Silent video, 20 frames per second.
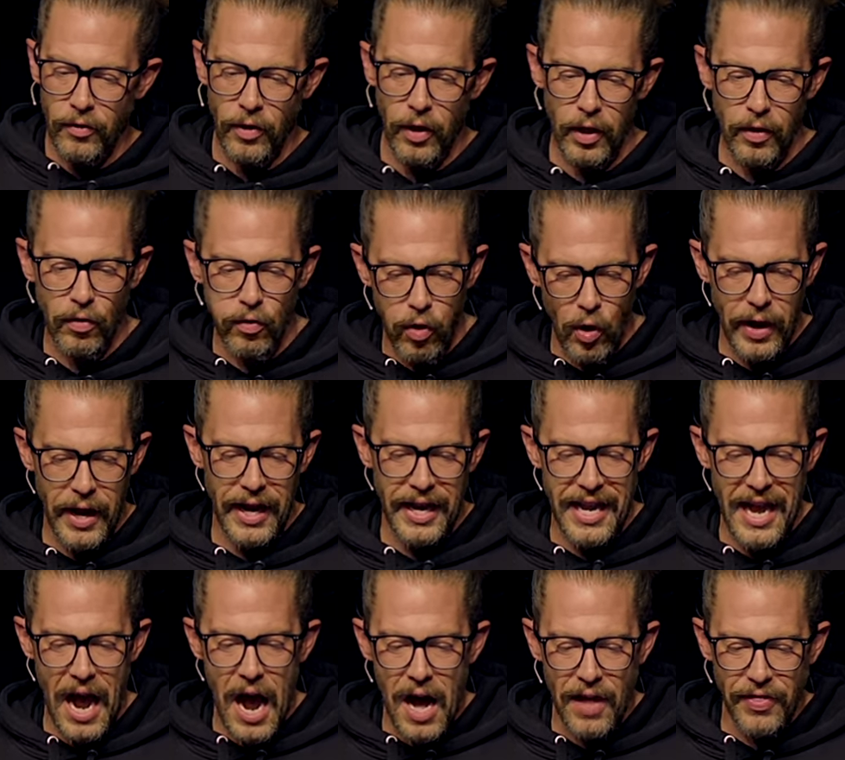So let's look at
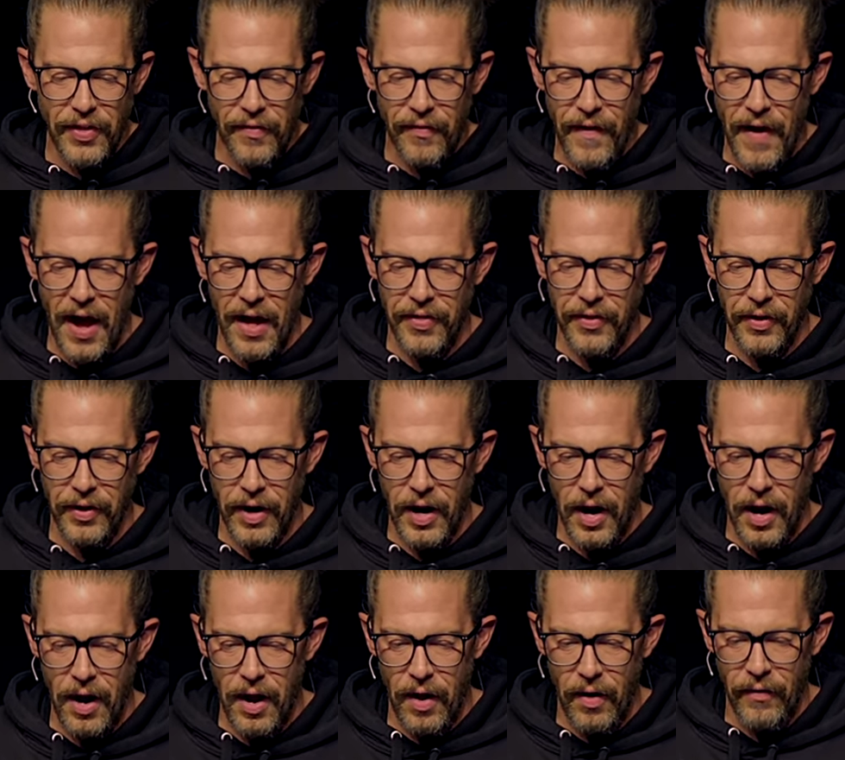God, the father
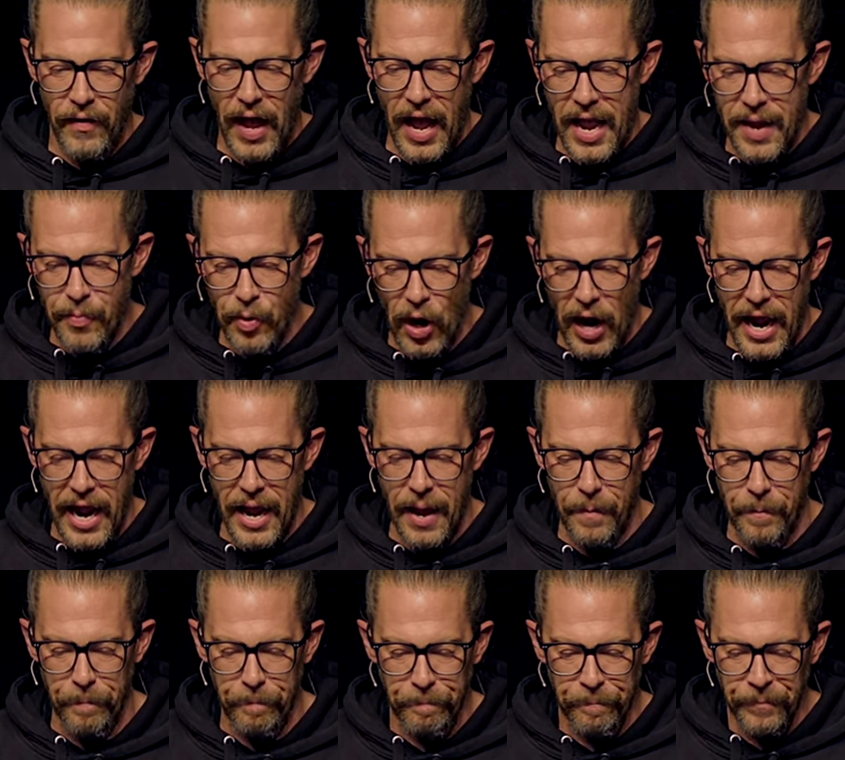of
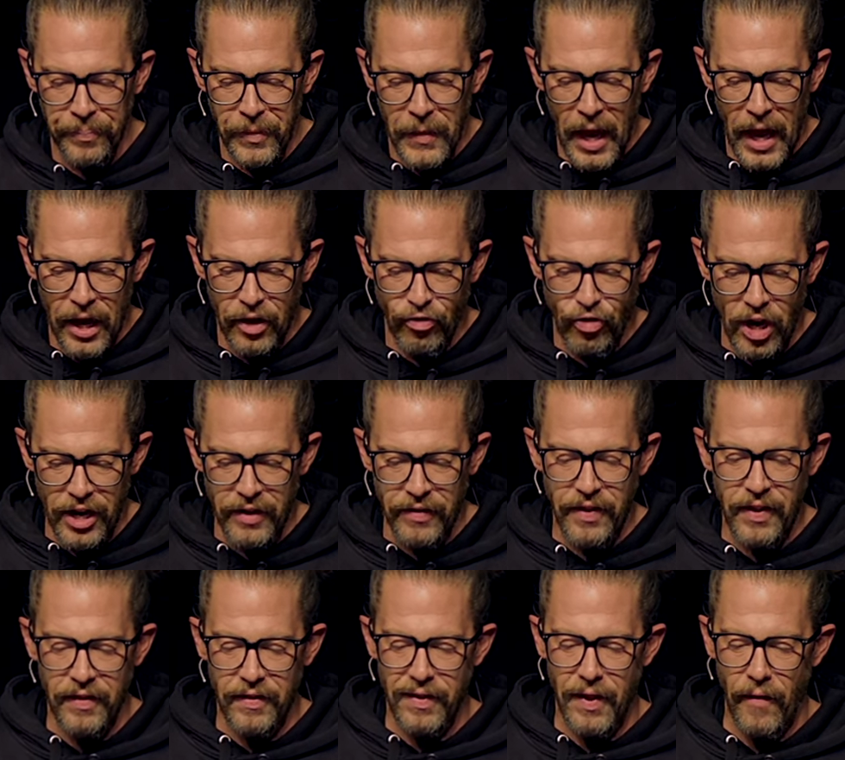Abraham. In
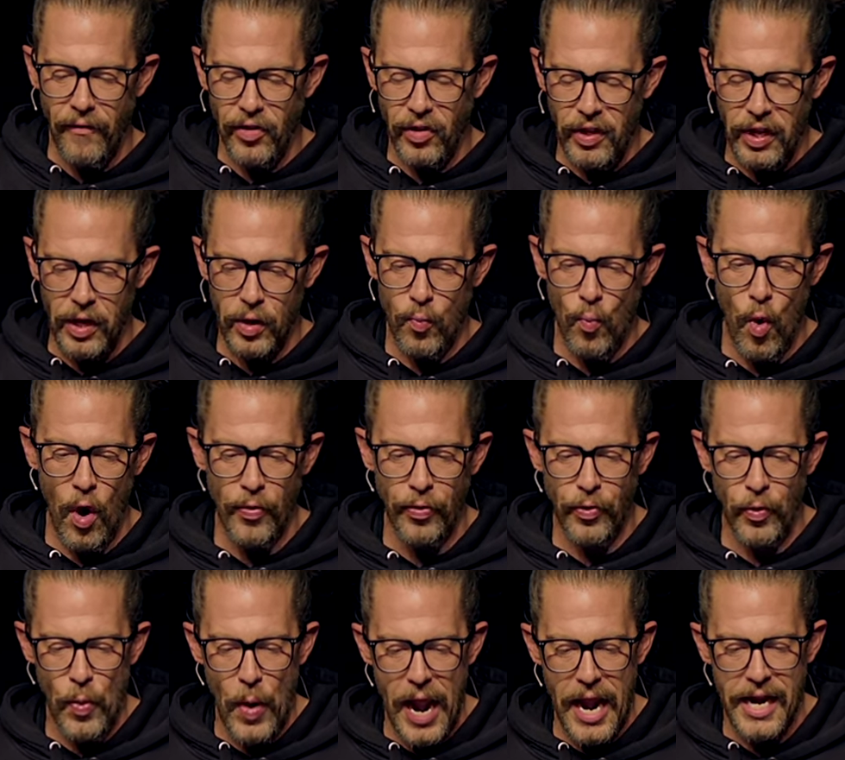Genesis 17,
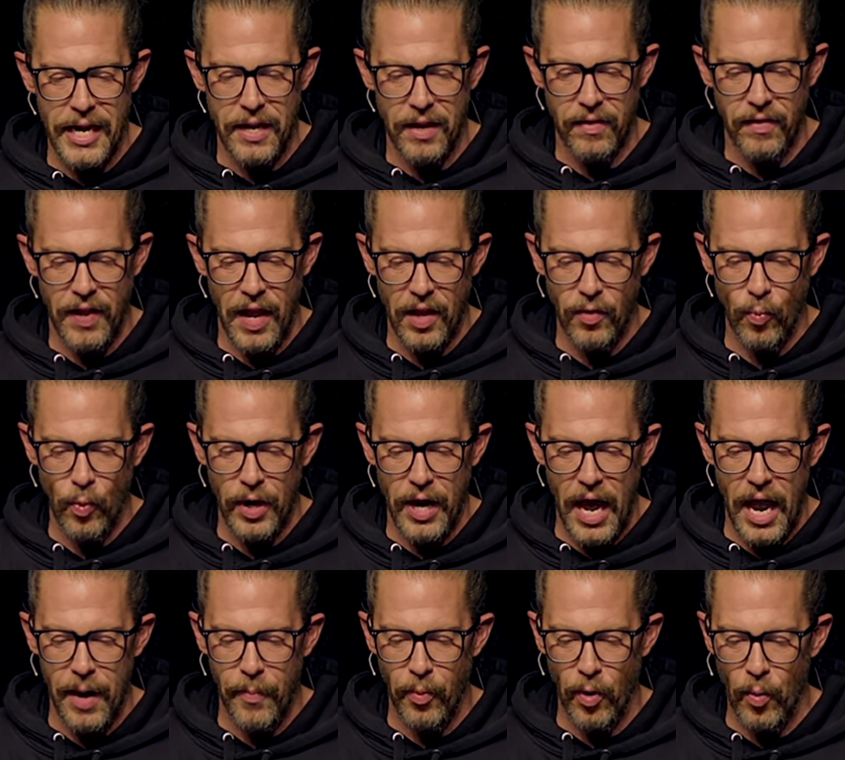1-8, it says,
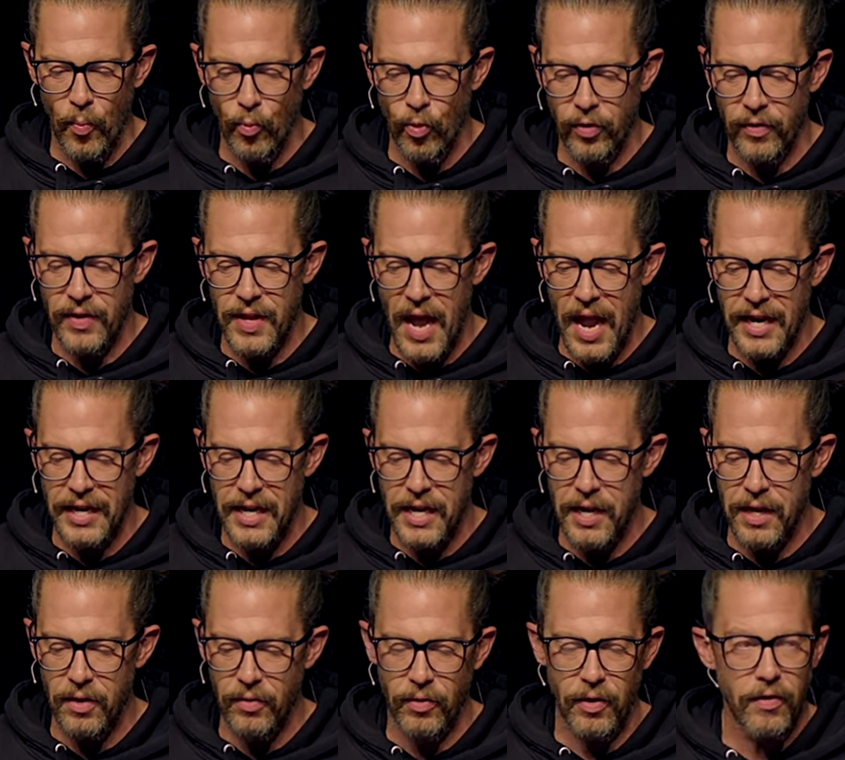when Abram was
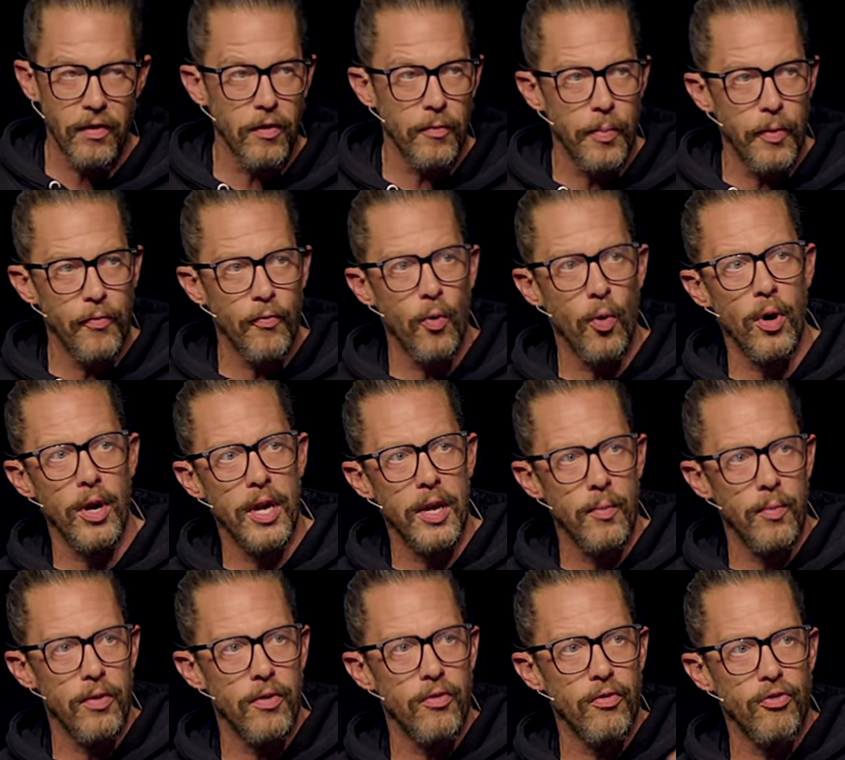90, this is before he
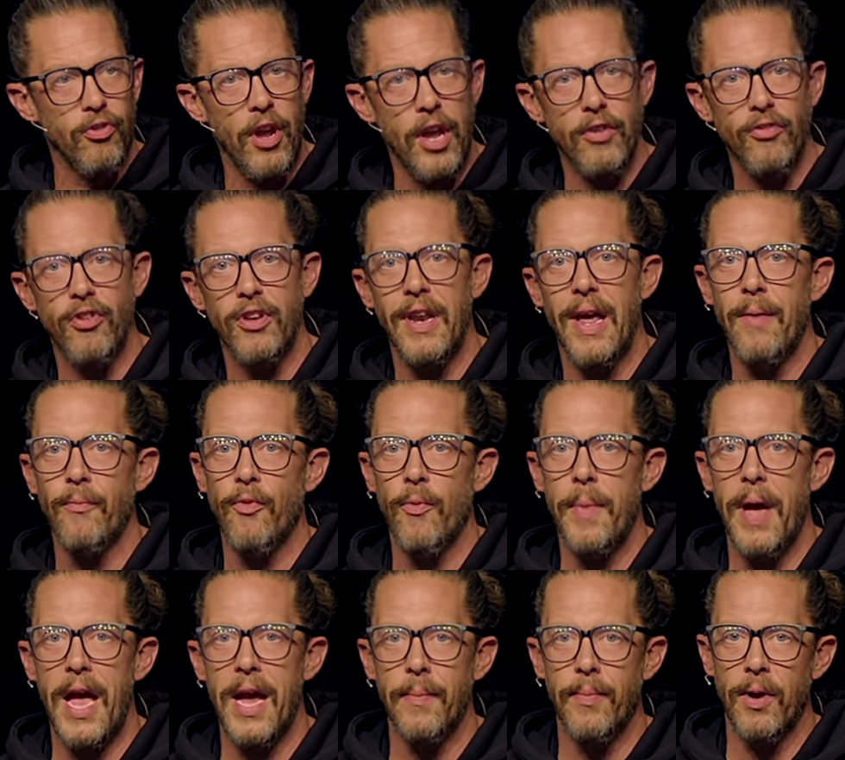was changed the name
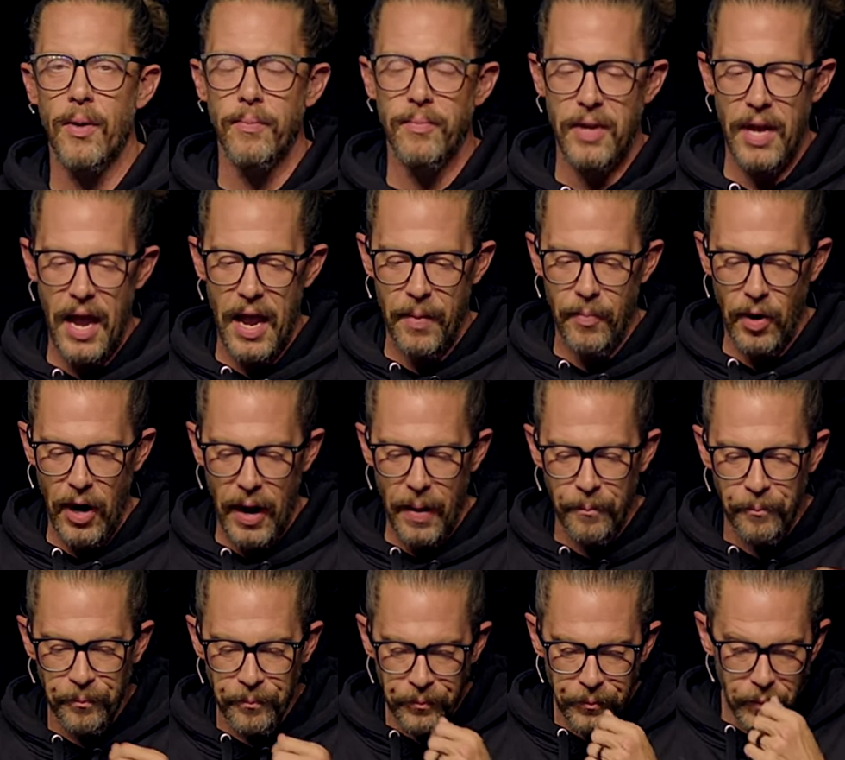from Abram to
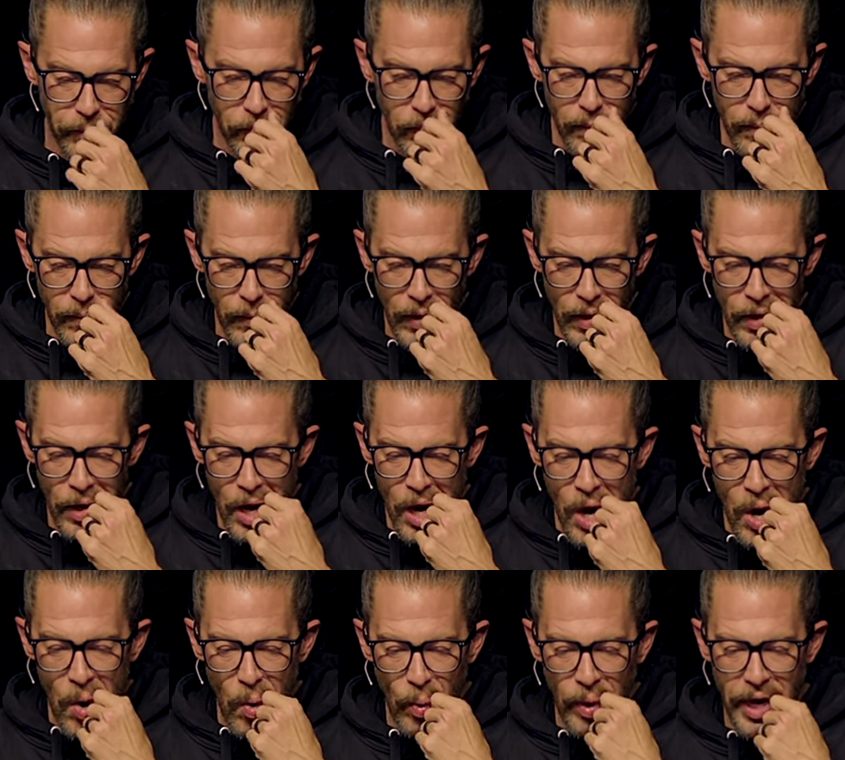Abraham.
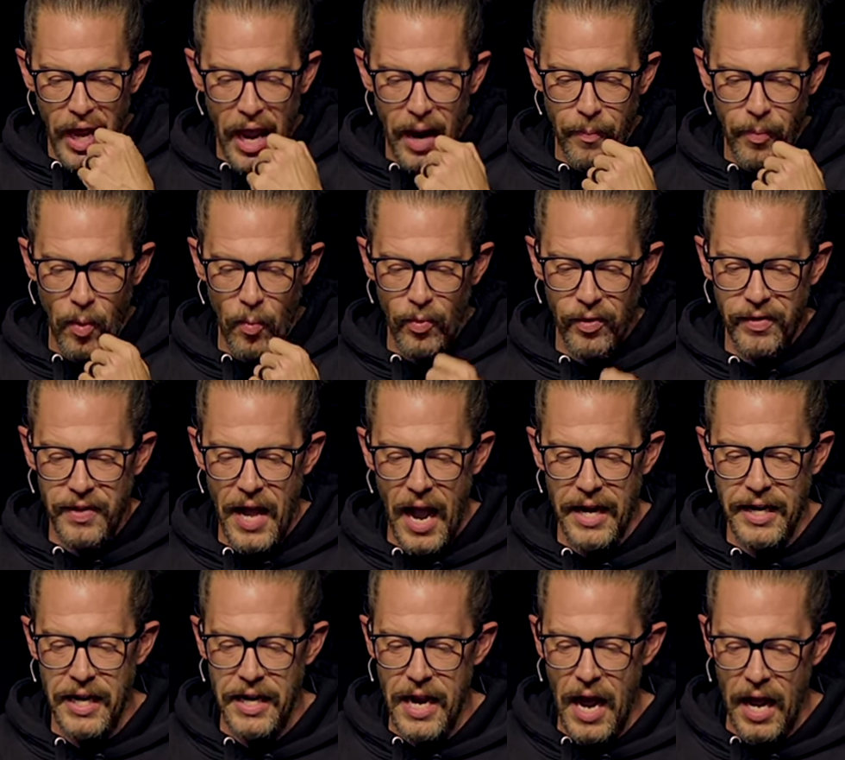When Abram was
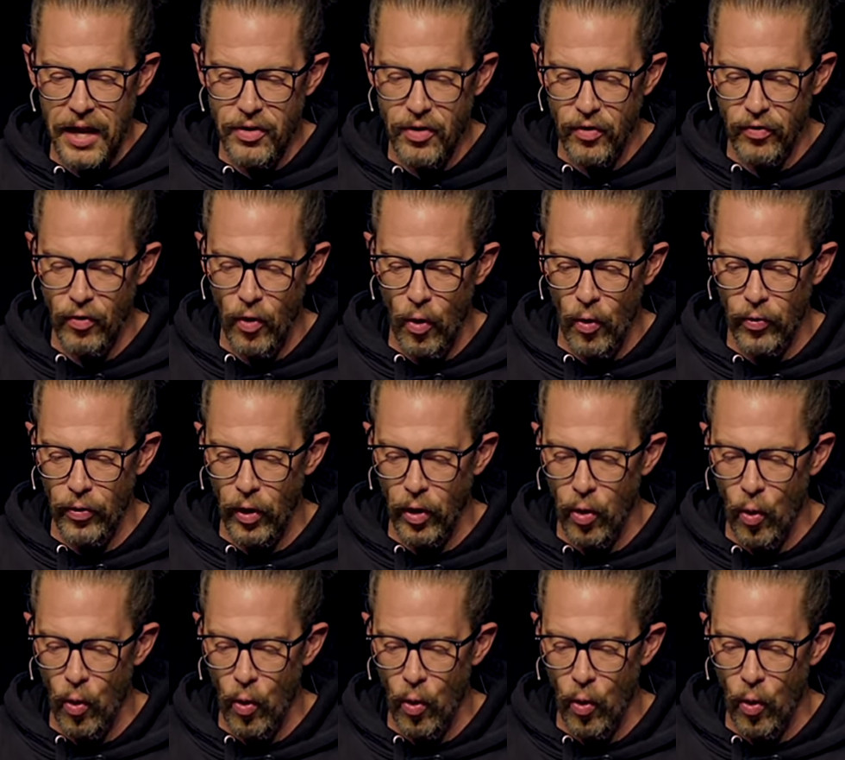99 years old, the